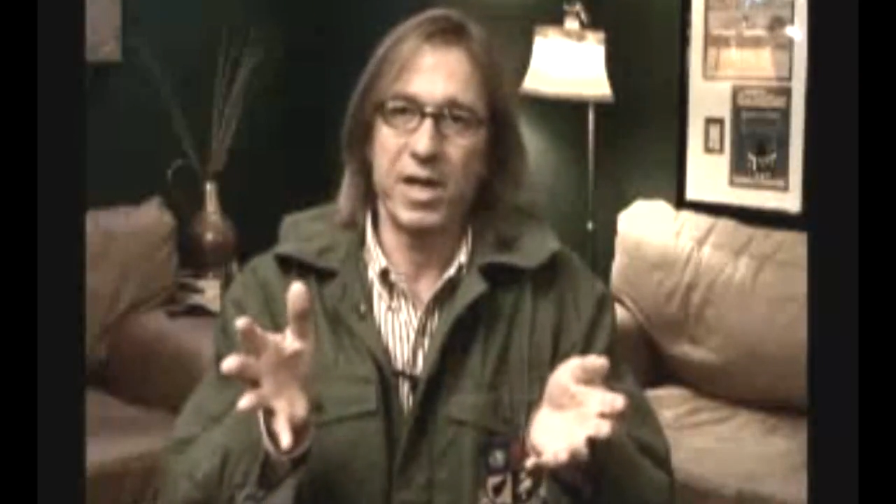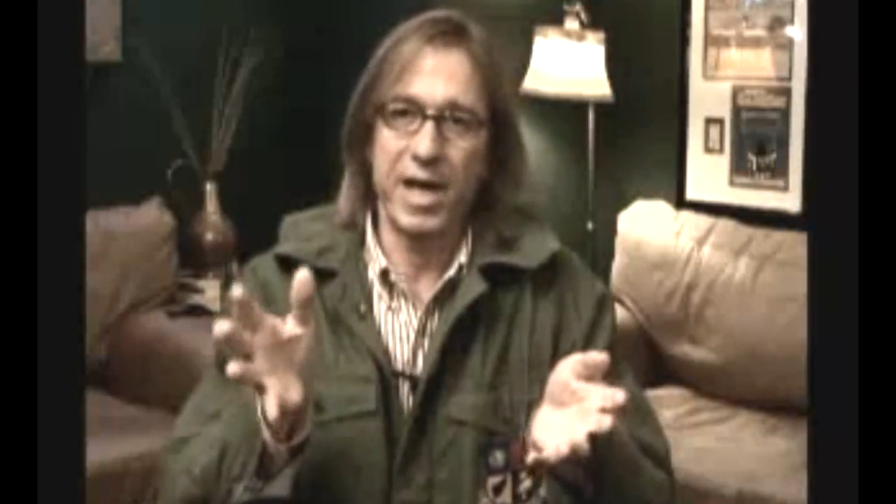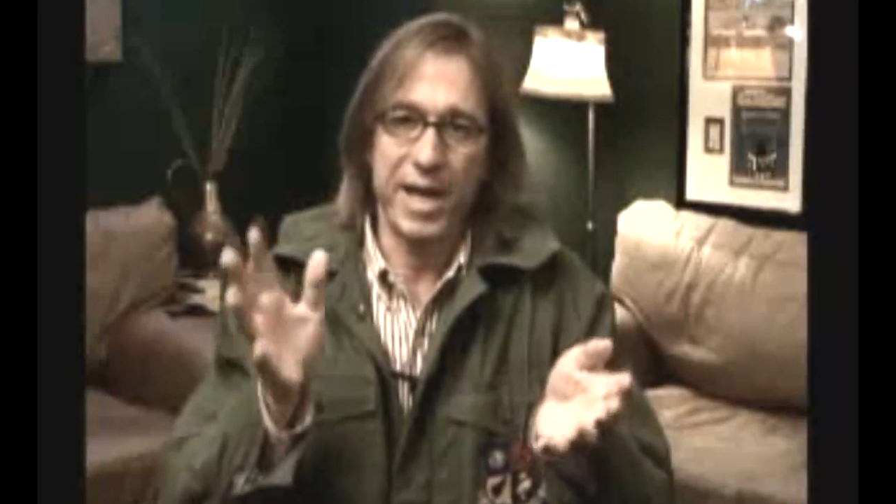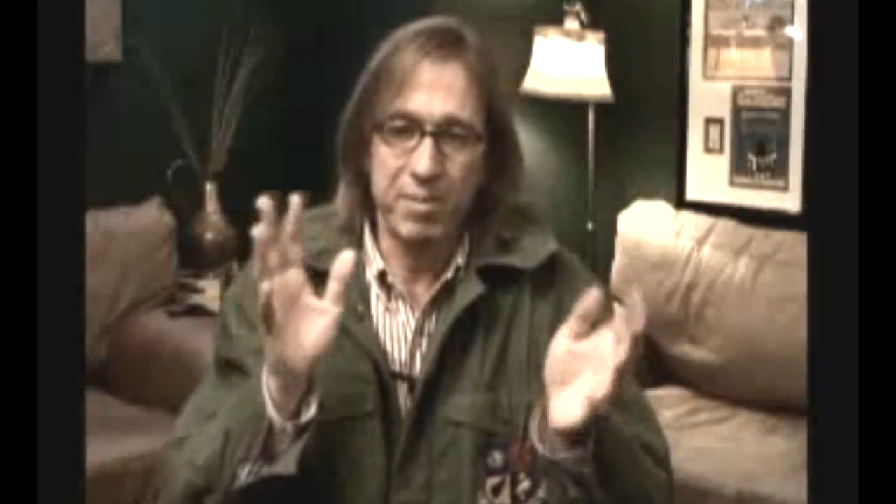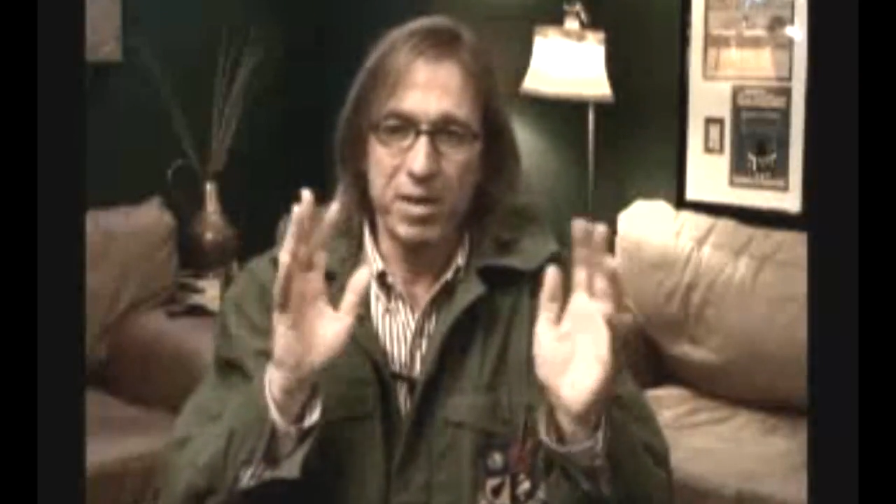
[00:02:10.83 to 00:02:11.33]
I
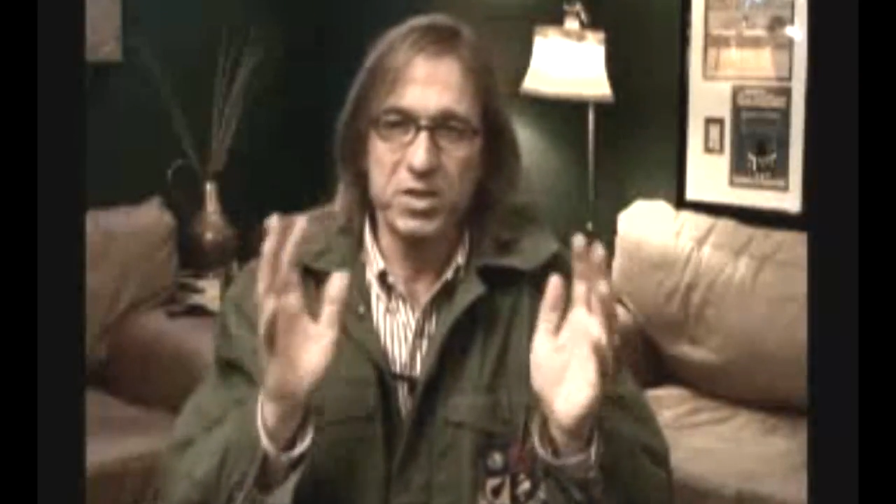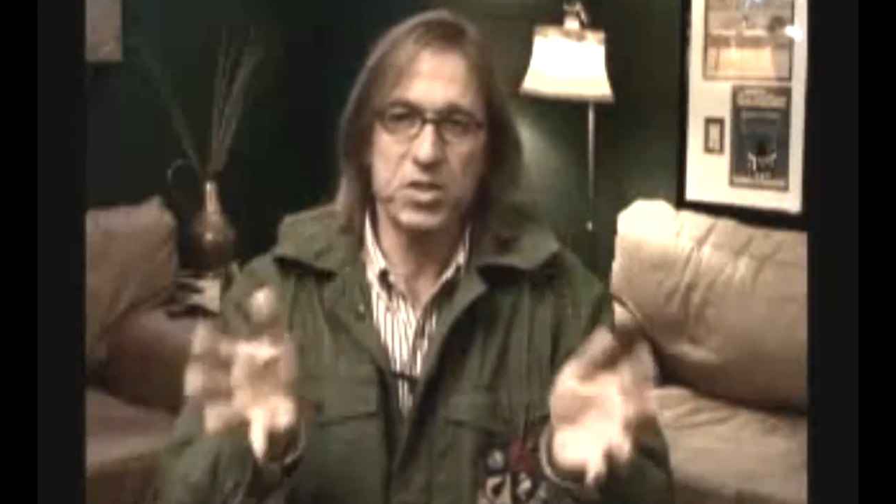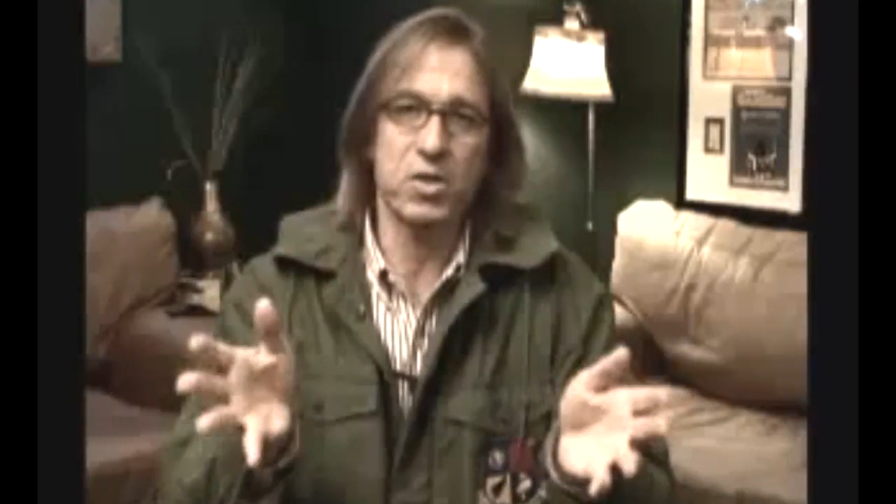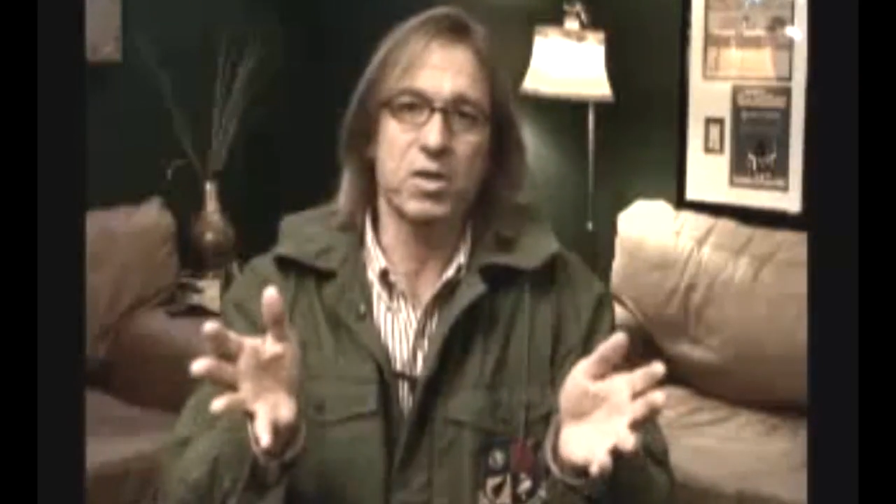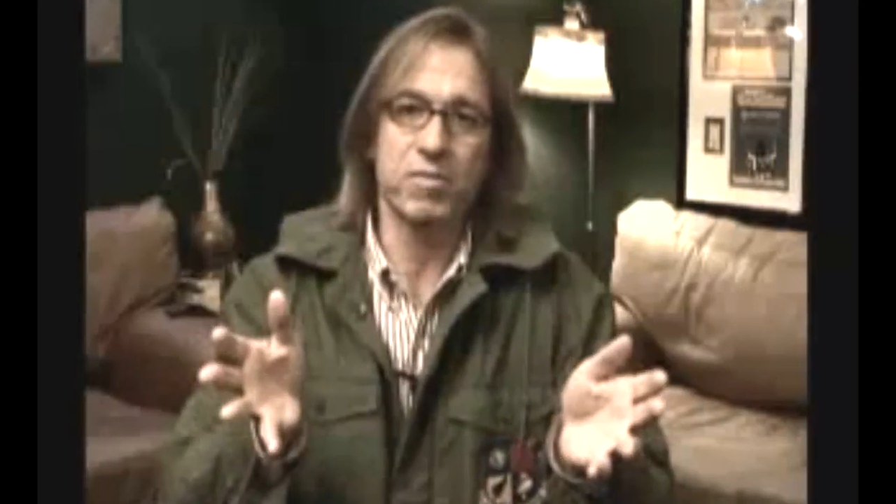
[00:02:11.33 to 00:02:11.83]
had my
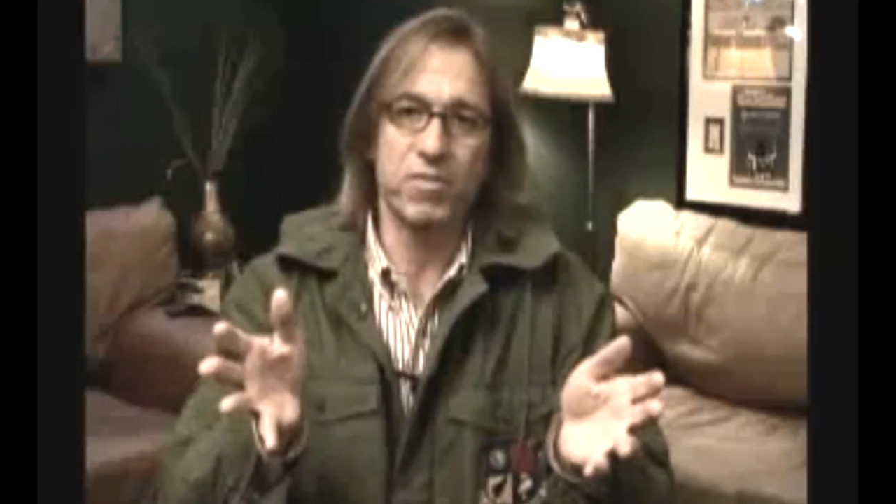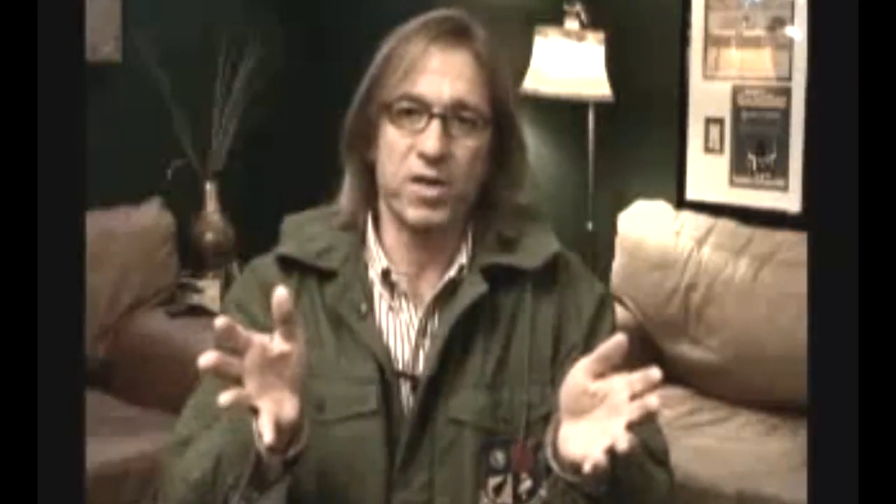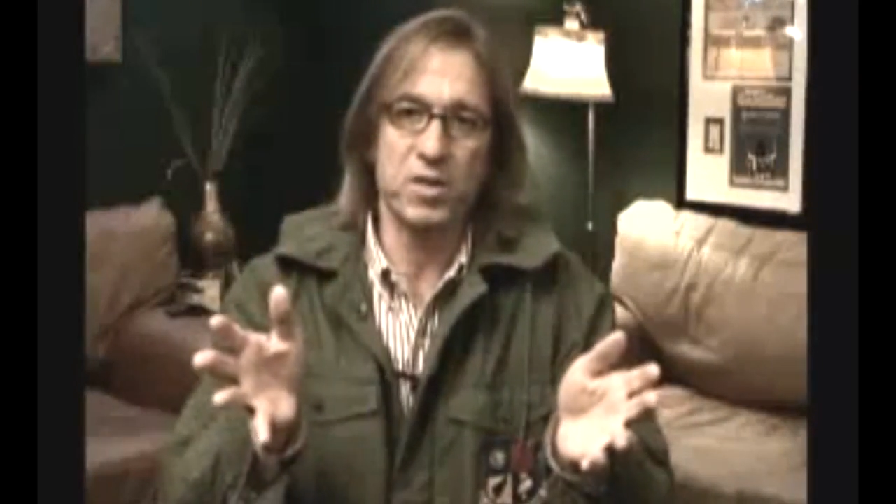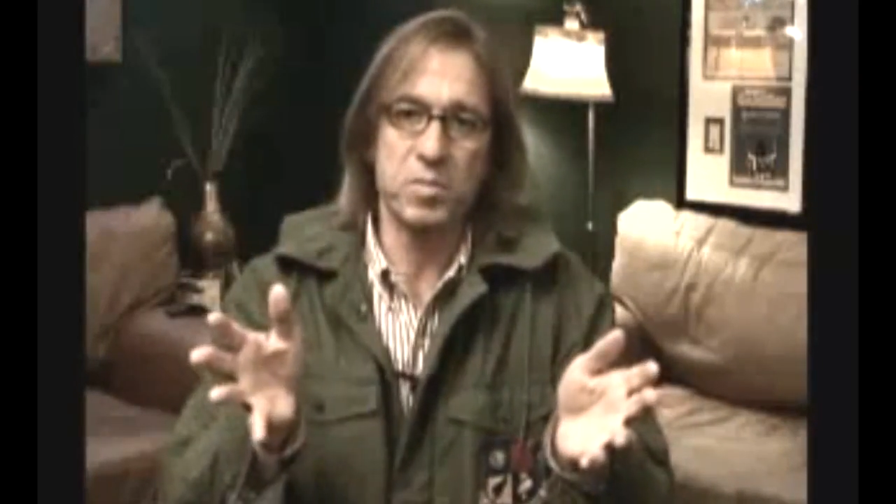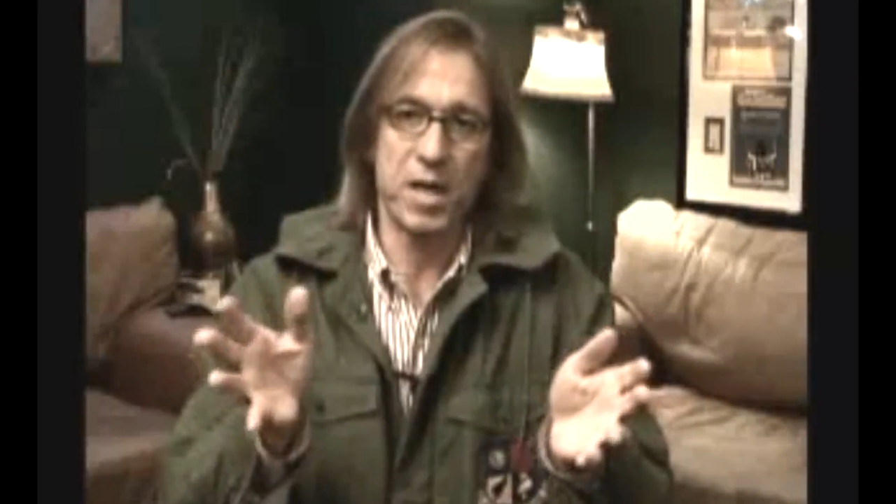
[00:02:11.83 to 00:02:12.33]
circle of friends,